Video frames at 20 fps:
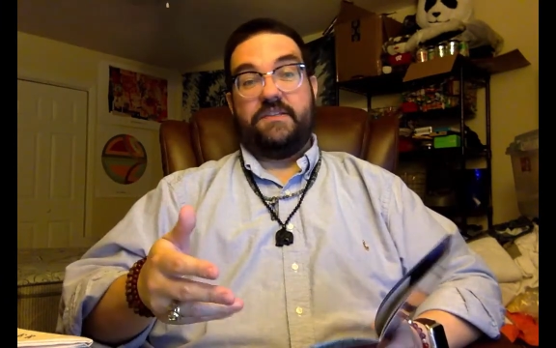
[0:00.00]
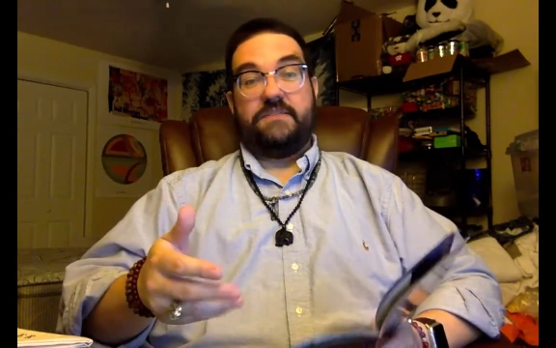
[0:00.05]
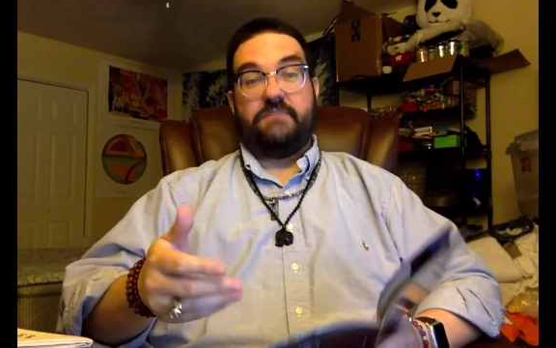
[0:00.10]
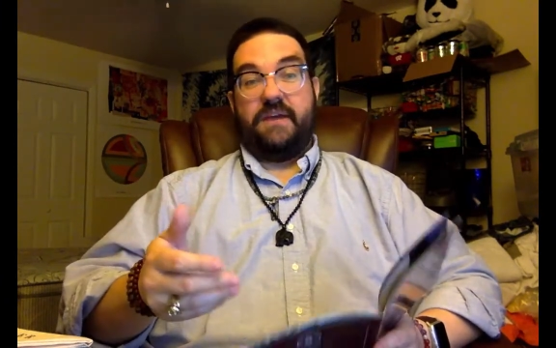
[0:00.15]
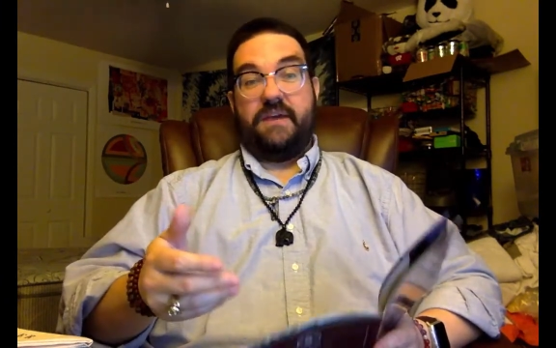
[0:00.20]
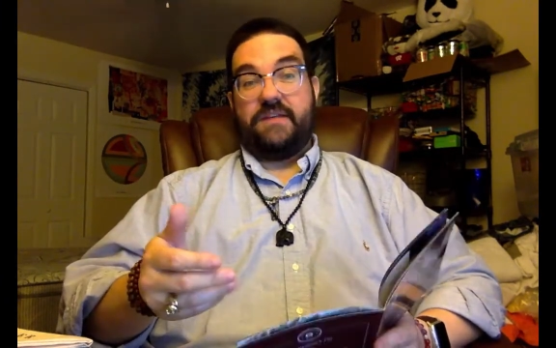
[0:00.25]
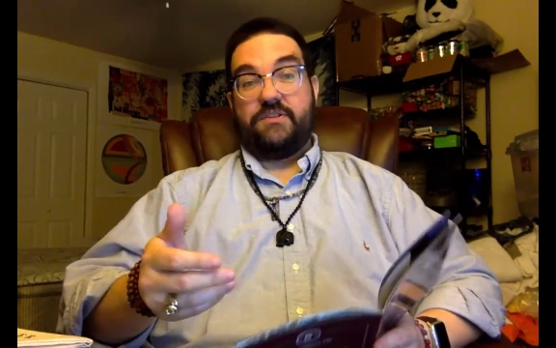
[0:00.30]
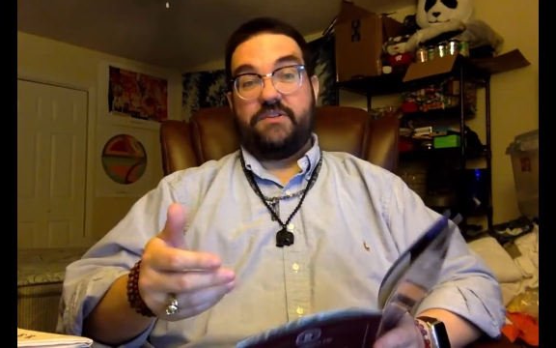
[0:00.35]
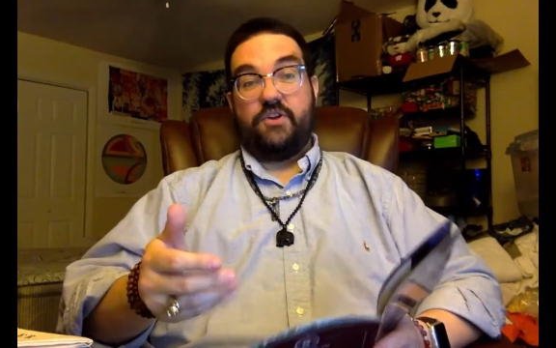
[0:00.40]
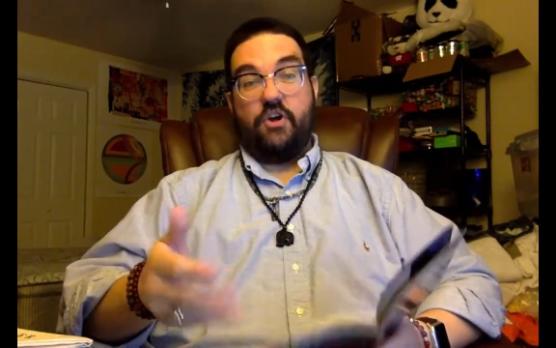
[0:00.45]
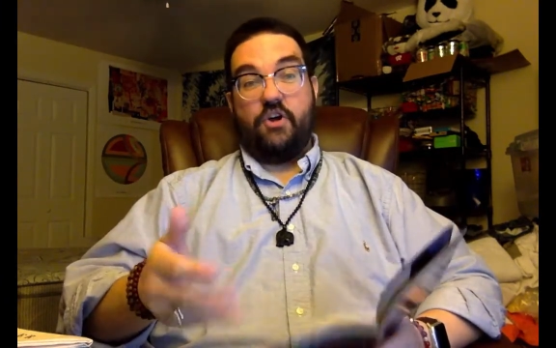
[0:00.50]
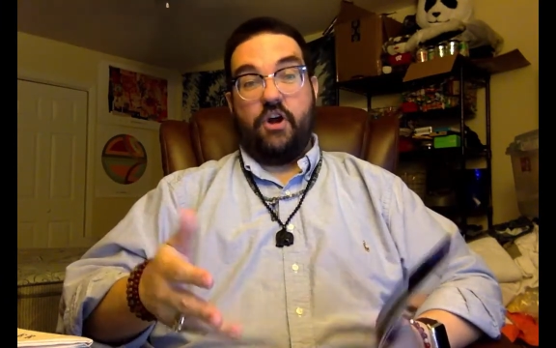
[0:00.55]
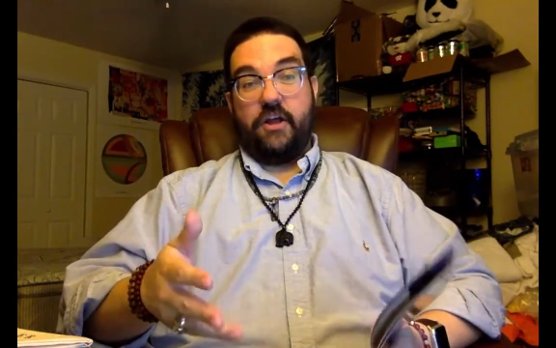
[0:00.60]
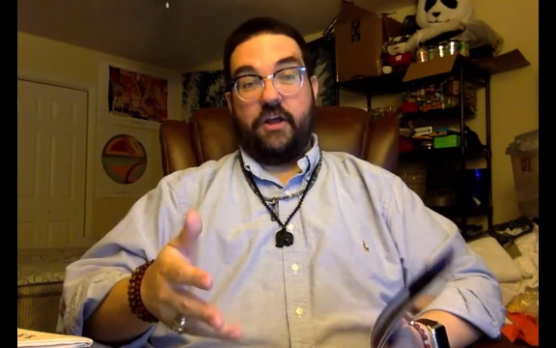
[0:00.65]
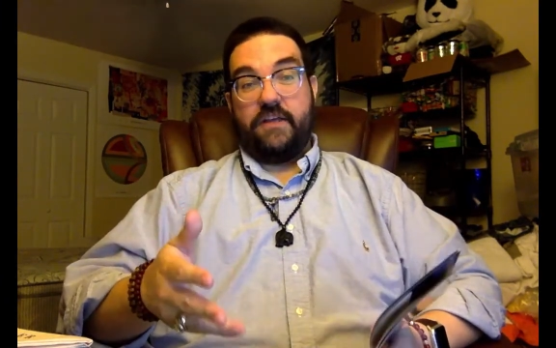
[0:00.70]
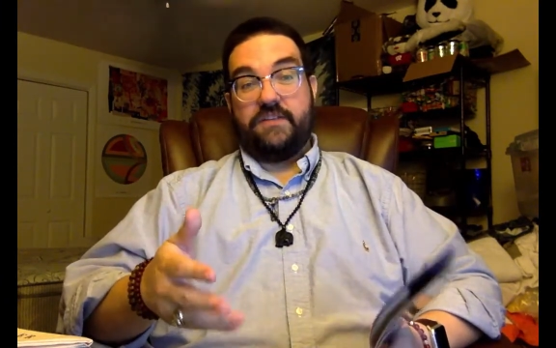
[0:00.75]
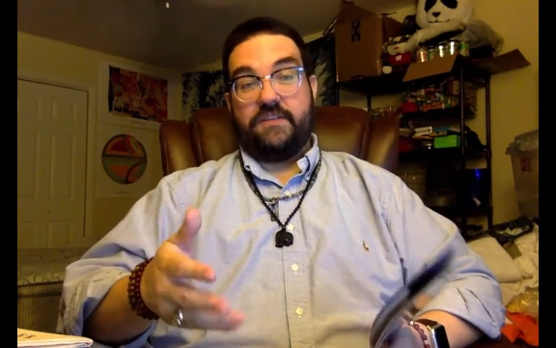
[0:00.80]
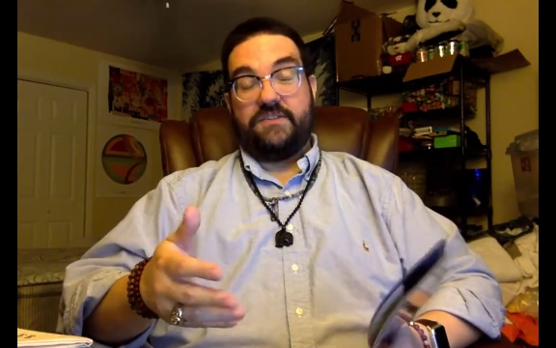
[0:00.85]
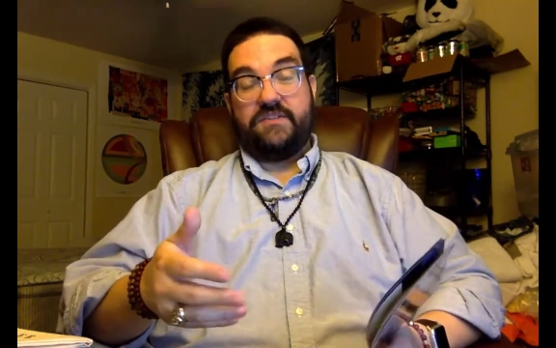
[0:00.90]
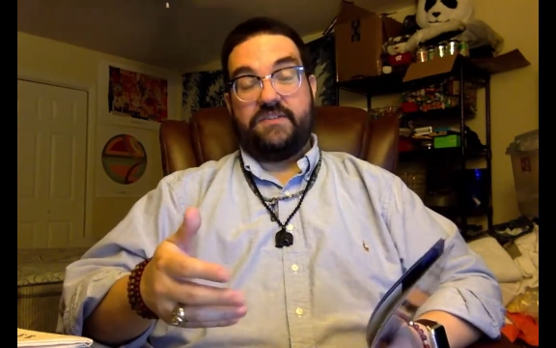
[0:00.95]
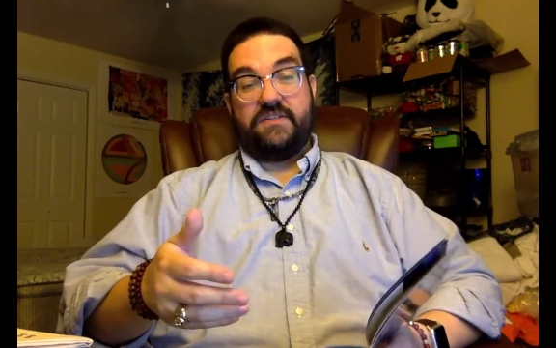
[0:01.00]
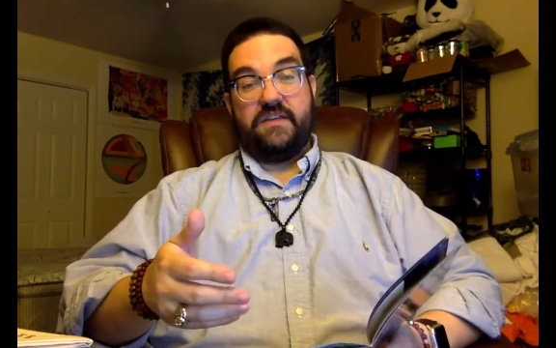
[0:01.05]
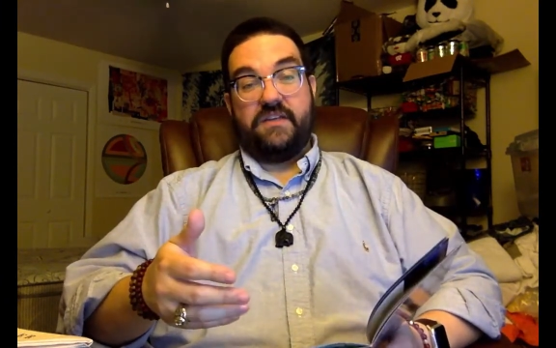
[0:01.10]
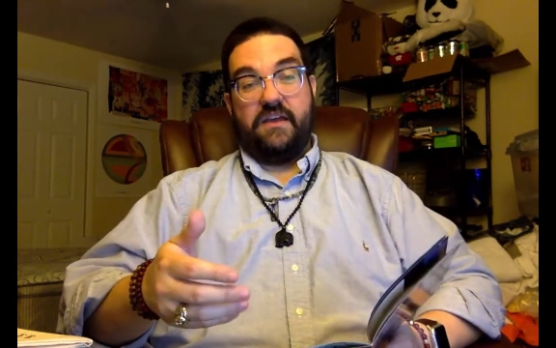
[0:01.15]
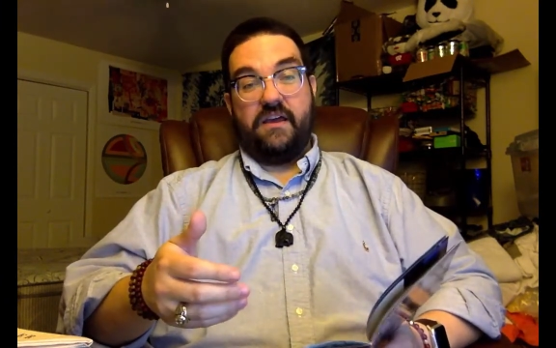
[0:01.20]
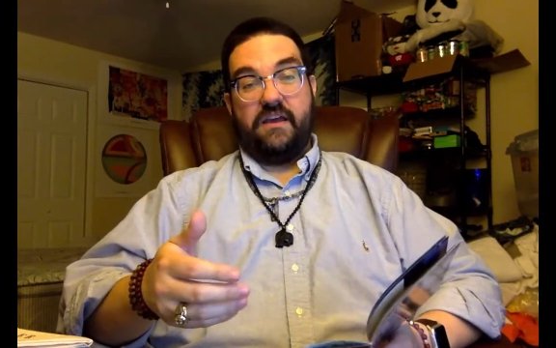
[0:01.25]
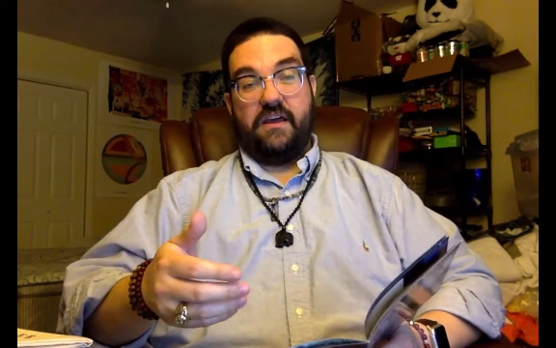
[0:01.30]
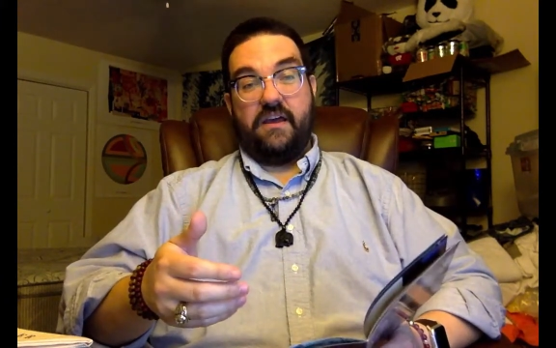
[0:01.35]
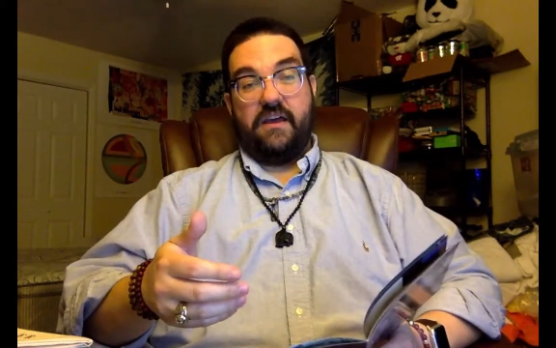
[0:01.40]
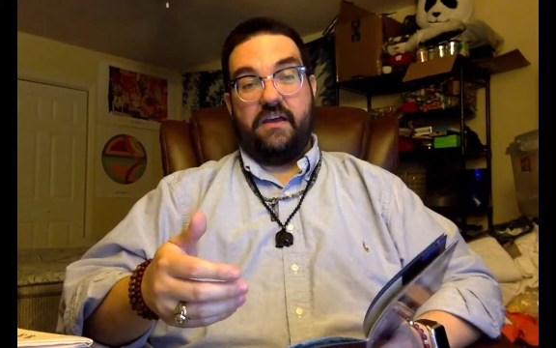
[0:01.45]
past August,
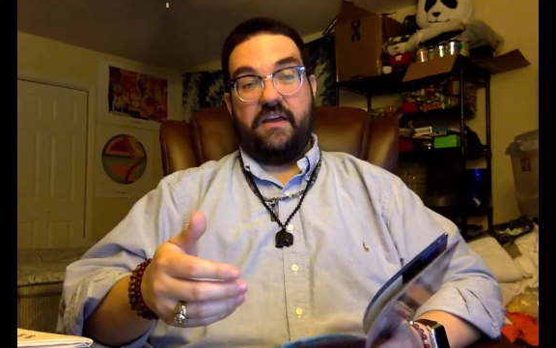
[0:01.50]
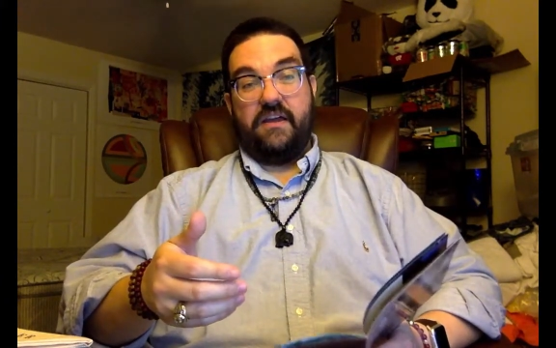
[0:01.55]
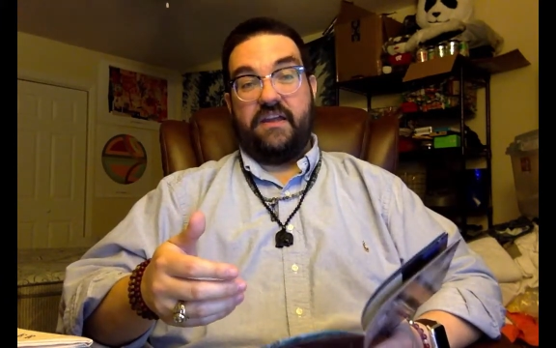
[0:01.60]
uh,